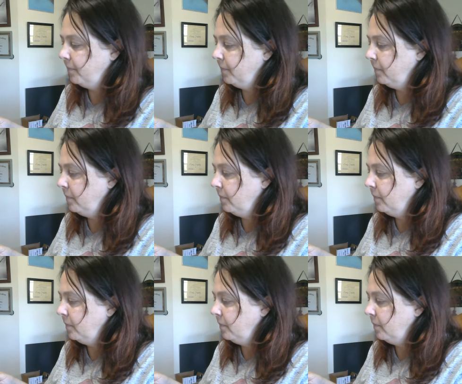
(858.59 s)

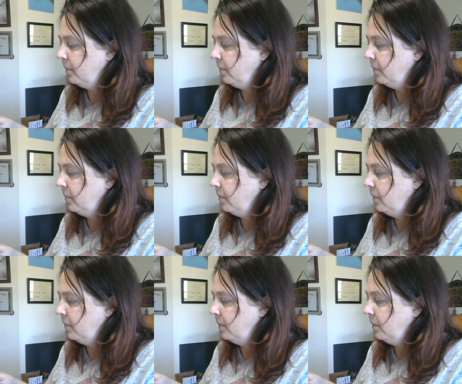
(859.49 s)

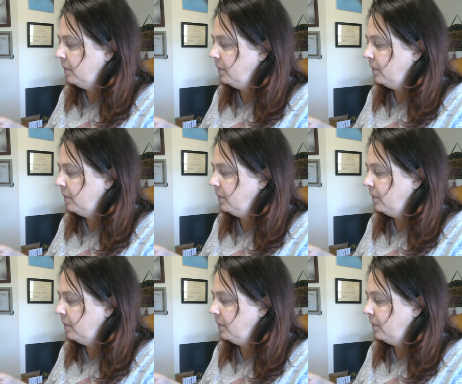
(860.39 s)
No one is speaking in this clip.